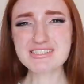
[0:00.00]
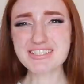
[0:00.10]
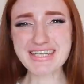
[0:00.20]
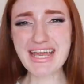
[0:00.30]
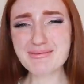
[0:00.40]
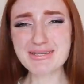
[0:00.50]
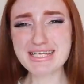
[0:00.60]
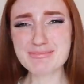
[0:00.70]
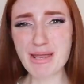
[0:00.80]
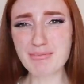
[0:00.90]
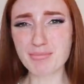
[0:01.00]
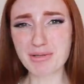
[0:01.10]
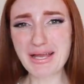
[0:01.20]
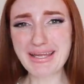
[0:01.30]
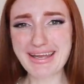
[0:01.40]
What game are these people
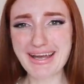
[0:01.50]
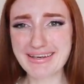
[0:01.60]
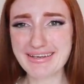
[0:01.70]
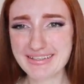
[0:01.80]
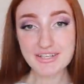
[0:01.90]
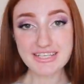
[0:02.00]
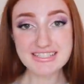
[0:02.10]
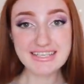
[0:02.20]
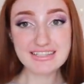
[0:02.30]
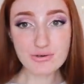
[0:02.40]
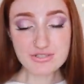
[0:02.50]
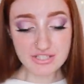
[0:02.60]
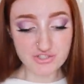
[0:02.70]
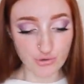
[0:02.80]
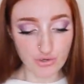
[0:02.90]
playing at? Here it is. It
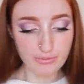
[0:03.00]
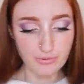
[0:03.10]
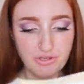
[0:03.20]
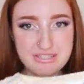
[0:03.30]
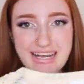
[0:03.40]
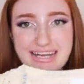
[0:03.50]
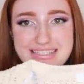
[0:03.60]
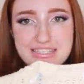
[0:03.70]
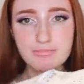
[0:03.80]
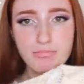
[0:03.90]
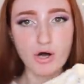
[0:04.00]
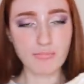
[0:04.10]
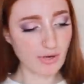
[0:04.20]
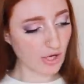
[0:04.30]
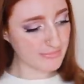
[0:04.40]
looked adorable because it has little
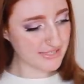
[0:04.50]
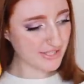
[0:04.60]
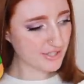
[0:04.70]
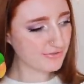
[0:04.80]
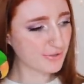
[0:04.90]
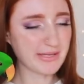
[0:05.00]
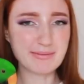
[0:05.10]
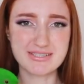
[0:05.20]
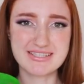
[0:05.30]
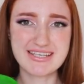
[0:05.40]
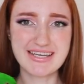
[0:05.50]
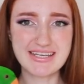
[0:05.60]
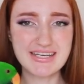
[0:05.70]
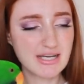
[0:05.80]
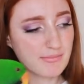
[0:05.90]
pom-poms. I don't know if you'll be able to
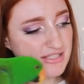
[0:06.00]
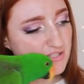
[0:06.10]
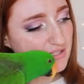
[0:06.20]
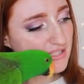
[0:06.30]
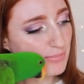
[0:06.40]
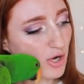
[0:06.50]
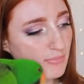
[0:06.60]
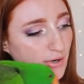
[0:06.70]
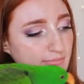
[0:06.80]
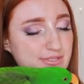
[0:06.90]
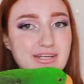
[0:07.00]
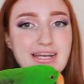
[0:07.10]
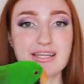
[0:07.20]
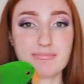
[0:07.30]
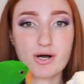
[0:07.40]
see, but it's got little pom-poms on
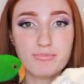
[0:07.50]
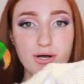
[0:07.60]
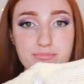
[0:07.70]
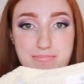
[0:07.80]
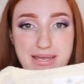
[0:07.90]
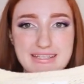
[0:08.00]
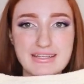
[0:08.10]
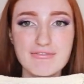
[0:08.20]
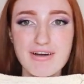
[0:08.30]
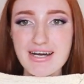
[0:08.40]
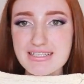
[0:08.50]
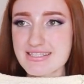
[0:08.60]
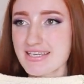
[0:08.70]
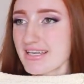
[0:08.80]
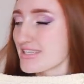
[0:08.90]
it and the pom-poms make love
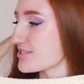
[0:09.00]
hearts.